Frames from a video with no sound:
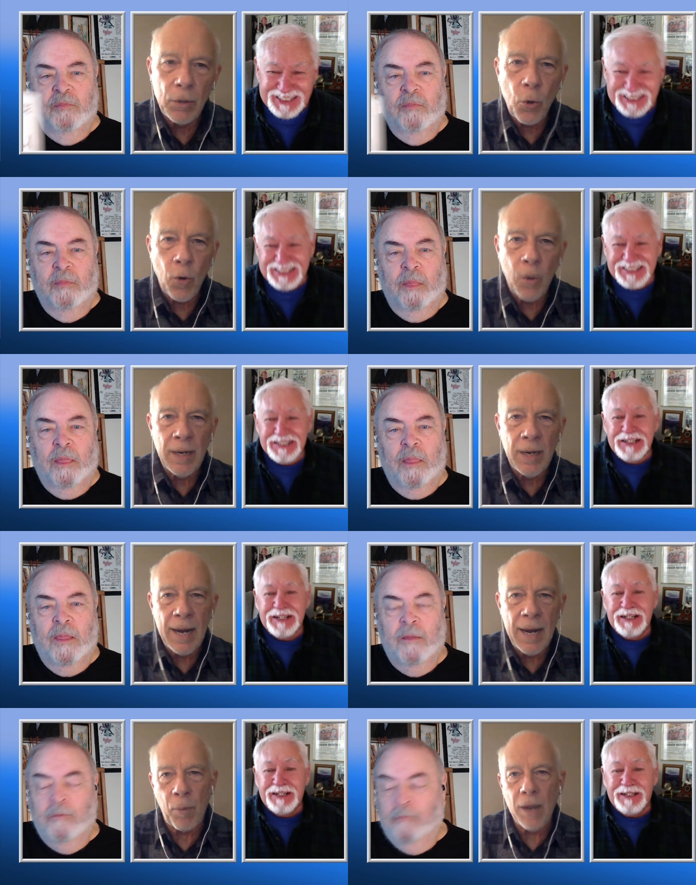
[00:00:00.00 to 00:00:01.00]
Speaker 1: Jordan,
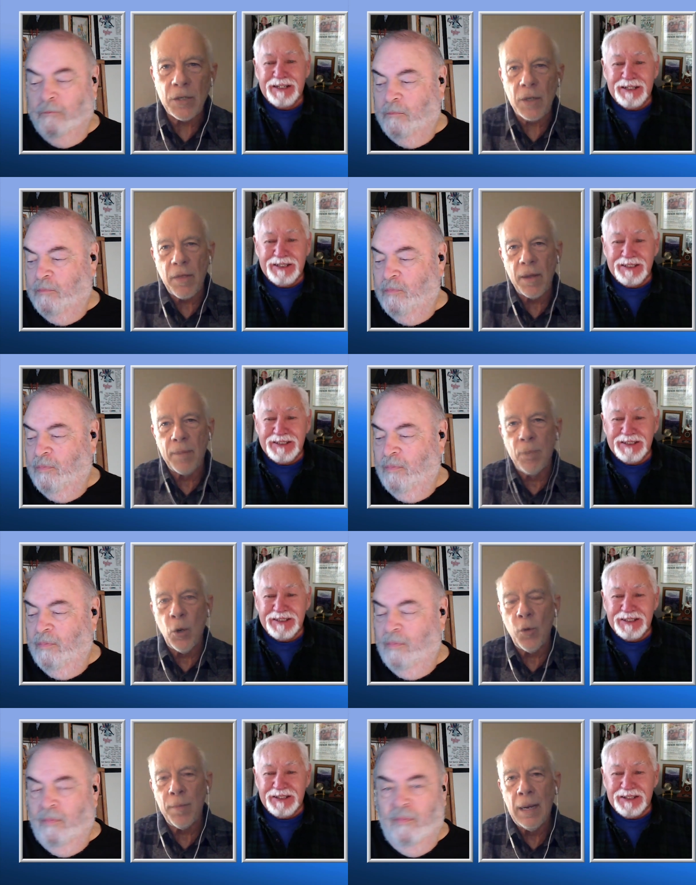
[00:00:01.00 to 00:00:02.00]

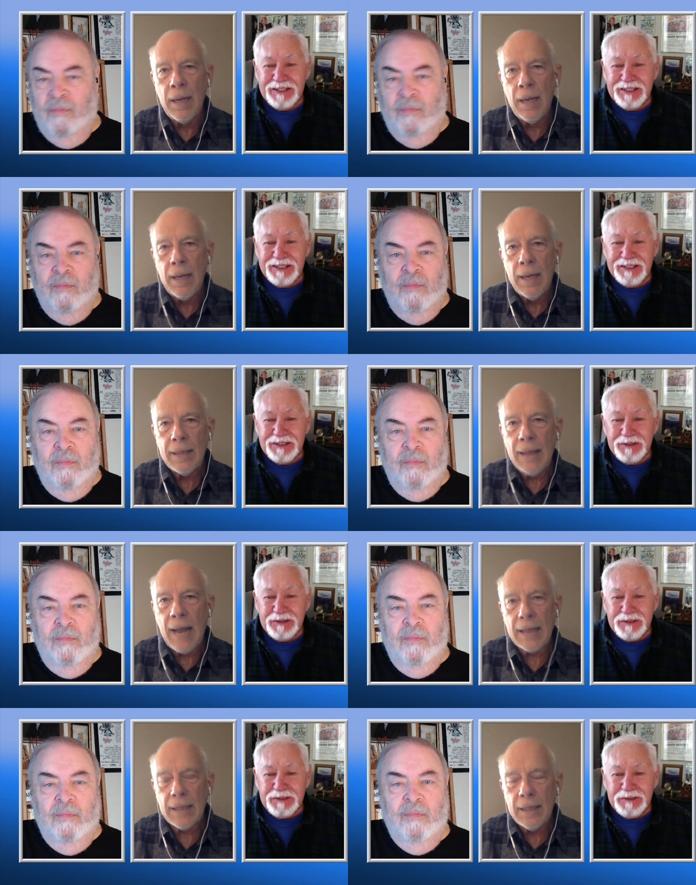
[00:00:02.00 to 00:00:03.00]

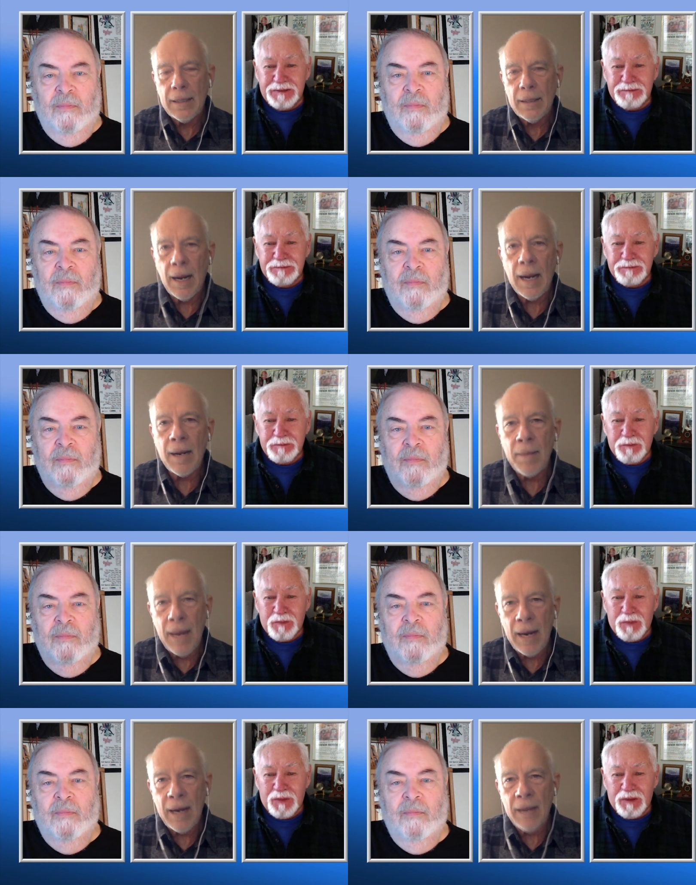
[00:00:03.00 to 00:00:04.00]

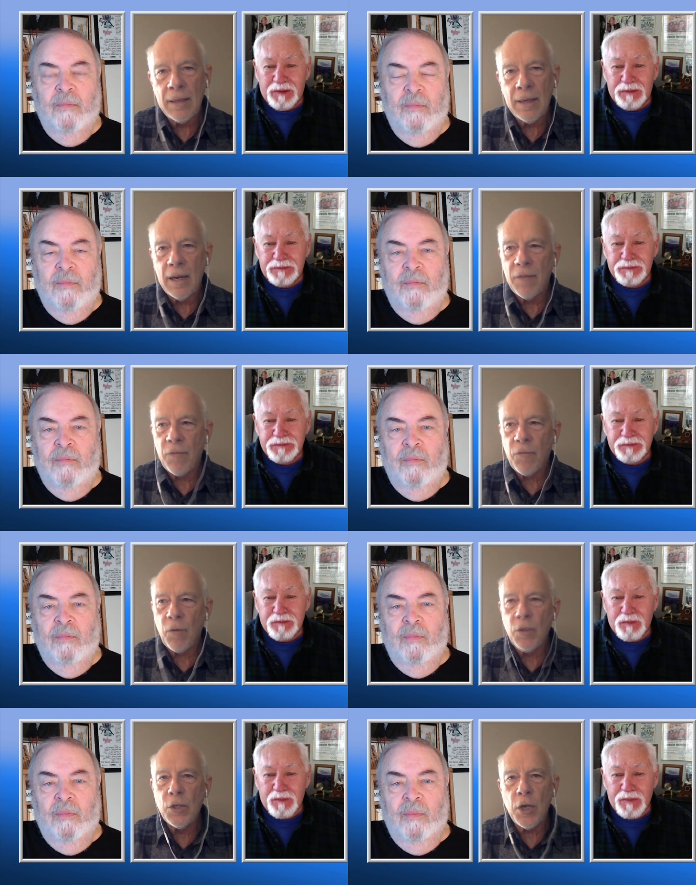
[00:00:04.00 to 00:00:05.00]
embracetheboom.com, and uh,
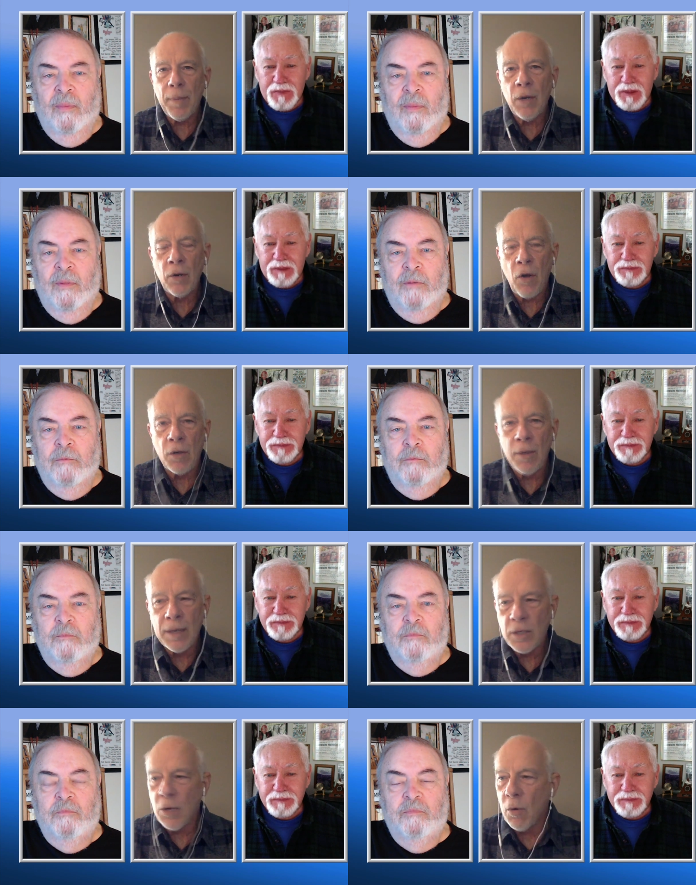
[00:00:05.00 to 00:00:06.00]
free shipping on all
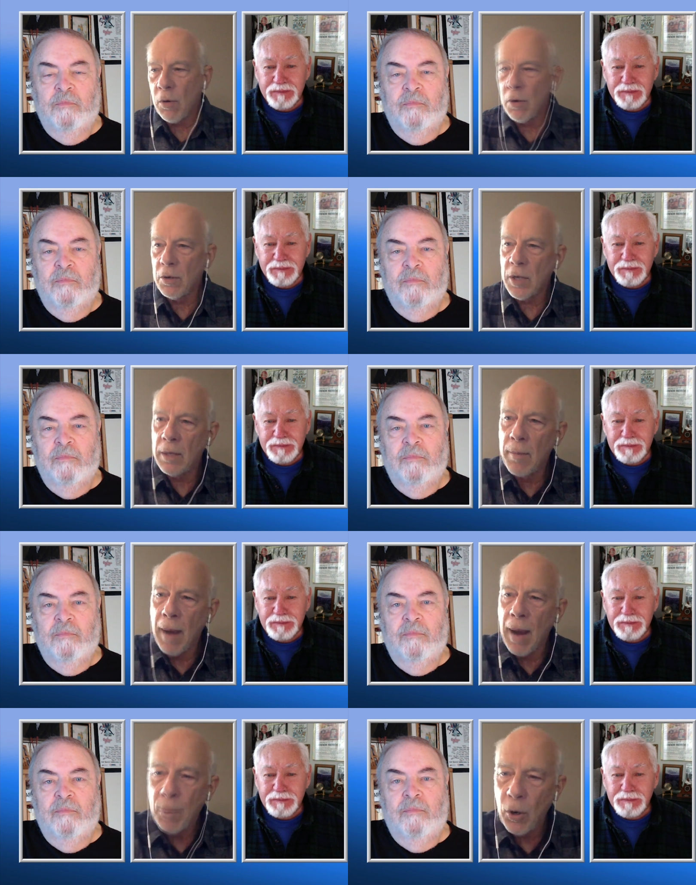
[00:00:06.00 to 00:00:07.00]
domestic orders. And
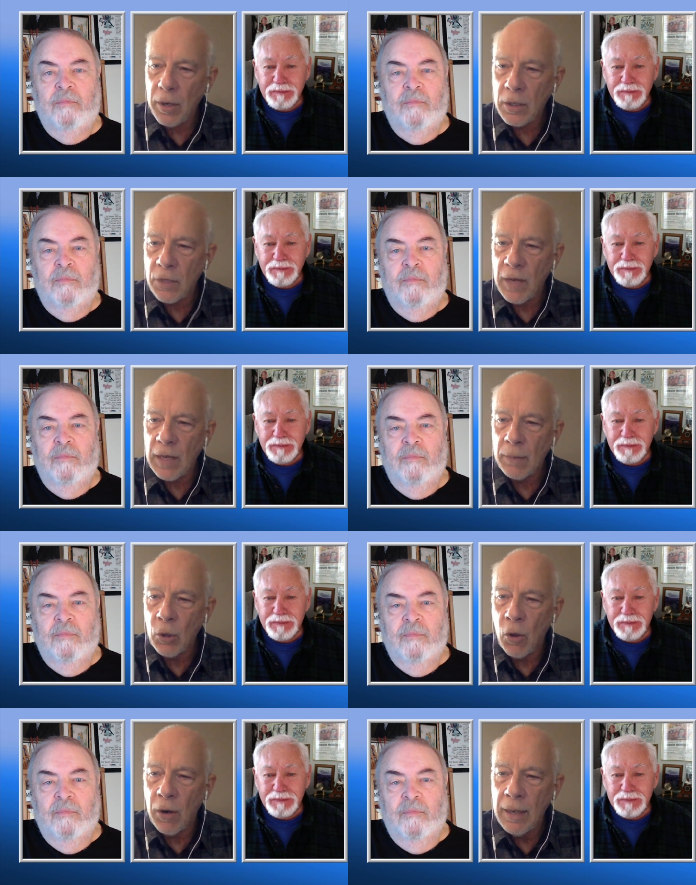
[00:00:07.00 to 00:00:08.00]
my book is
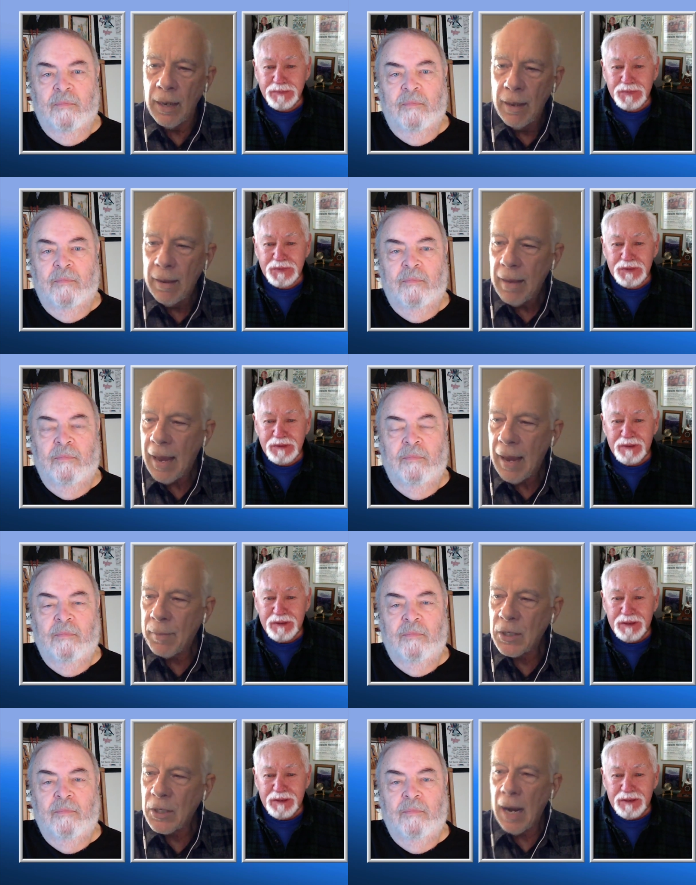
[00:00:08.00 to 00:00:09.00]
available on
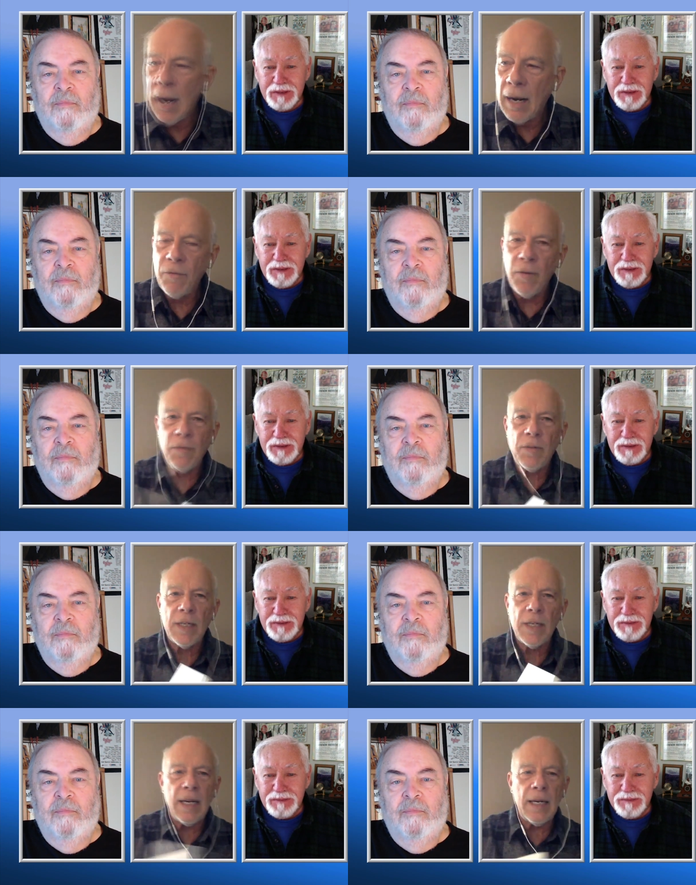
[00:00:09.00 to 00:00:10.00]
Amazon
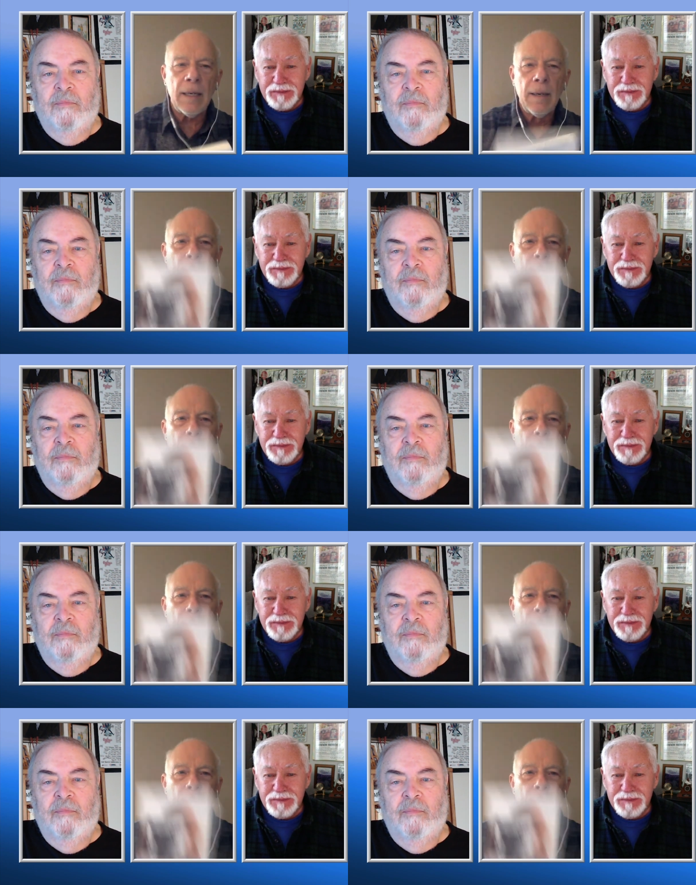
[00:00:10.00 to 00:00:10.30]
15